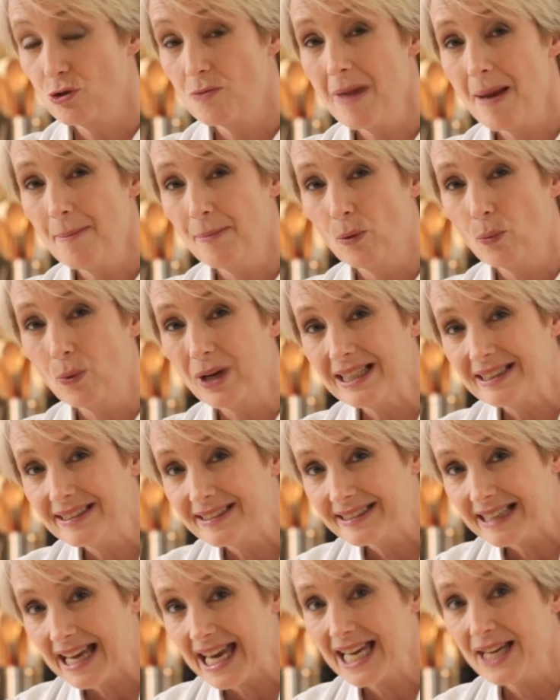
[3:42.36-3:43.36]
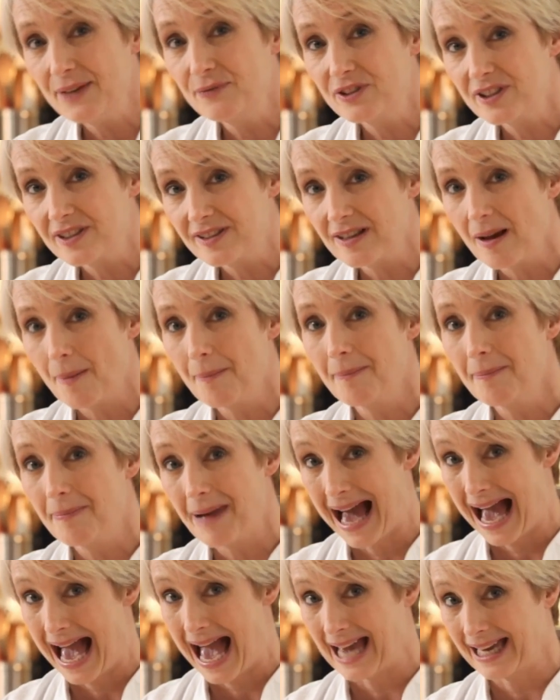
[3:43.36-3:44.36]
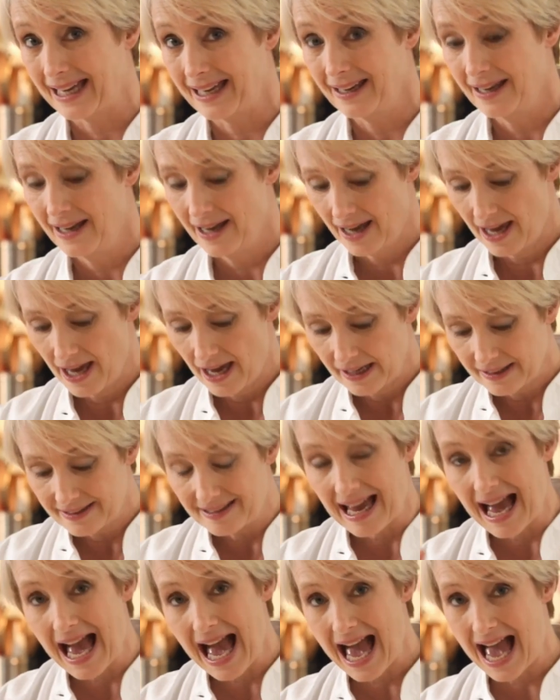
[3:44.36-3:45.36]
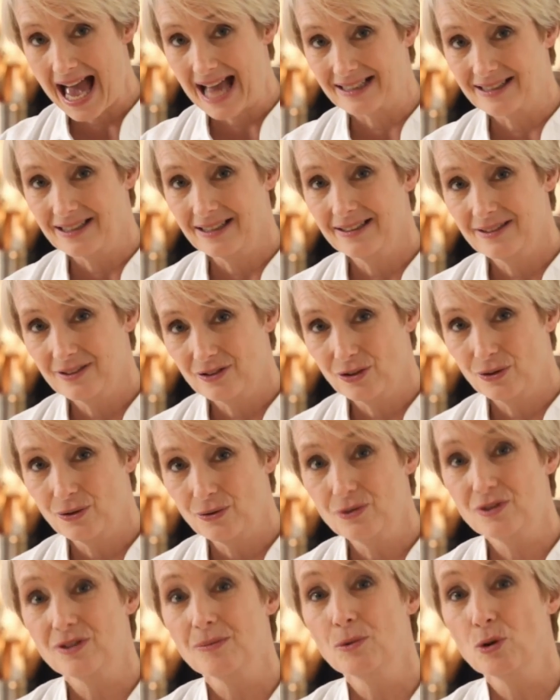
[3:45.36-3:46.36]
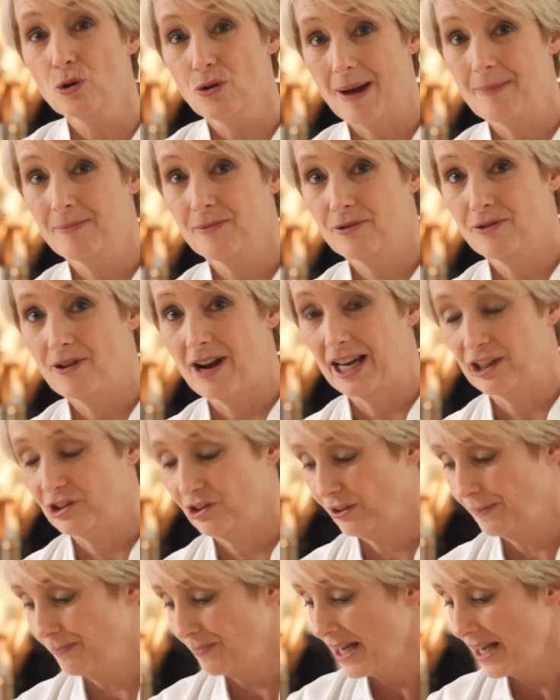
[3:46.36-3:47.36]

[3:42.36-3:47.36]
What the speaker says: remember, we saved some back to add to some creme fraiche.